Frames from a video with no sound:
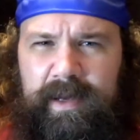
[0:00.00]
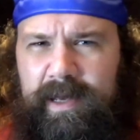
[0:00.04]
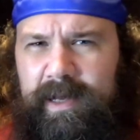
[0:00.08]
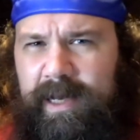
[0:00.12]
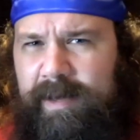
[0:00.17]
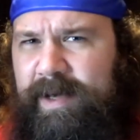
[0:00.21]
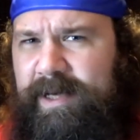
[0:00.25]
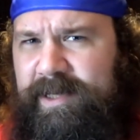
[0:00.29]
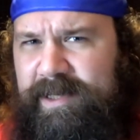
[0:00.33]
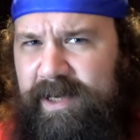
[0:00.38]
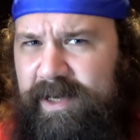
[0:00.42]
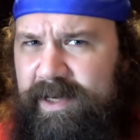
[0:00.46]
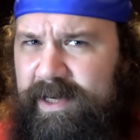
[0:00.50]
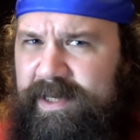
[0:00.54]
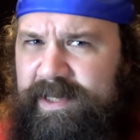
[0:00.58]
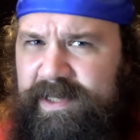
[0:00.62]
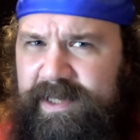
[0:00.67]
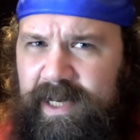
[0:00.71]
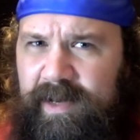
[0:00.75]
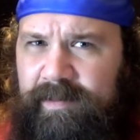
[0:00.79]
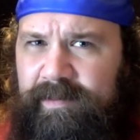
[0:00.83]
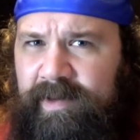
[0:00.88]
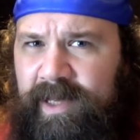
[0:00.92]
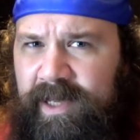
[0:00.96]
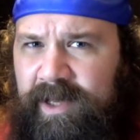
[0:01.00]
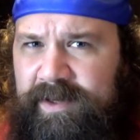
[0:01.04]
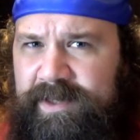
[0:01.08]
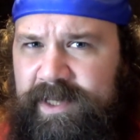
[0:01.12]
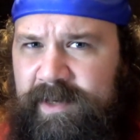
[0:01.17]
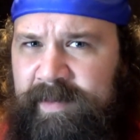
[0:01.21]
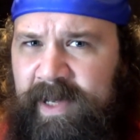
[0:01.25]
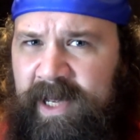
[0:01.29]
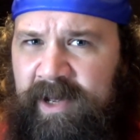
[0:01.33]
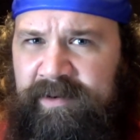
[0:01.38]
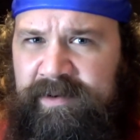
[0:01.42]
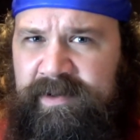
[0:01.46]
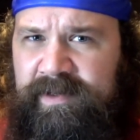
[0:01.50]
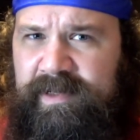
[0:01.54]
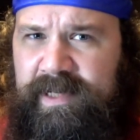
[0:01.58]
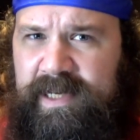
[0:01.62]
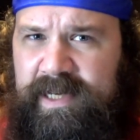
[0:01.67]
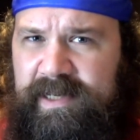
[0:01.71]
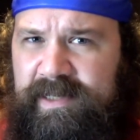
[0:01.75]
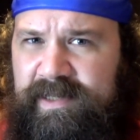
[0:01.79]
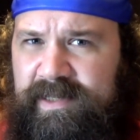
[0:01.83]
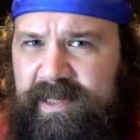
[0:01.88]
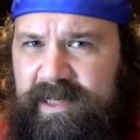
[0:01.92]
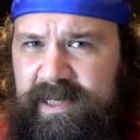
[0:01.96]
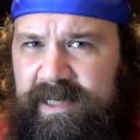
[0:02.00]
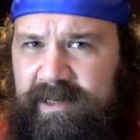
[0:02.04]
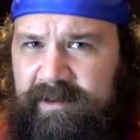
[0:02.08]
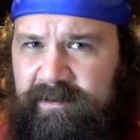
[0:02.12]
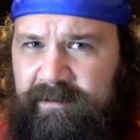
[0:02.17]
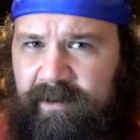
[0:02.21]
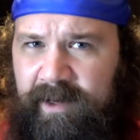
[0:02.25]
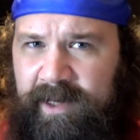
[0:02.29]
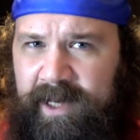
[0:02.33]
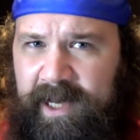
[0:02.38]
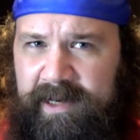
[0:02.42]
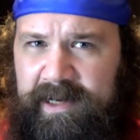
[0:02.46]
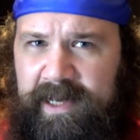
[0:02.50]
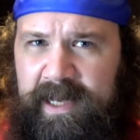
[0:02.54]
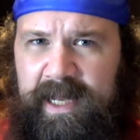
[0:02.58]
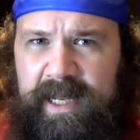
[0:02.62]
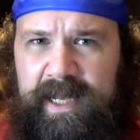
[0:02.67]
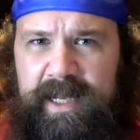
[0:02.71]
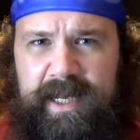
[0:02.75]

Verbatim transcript: And let me tell you something else about D C of late.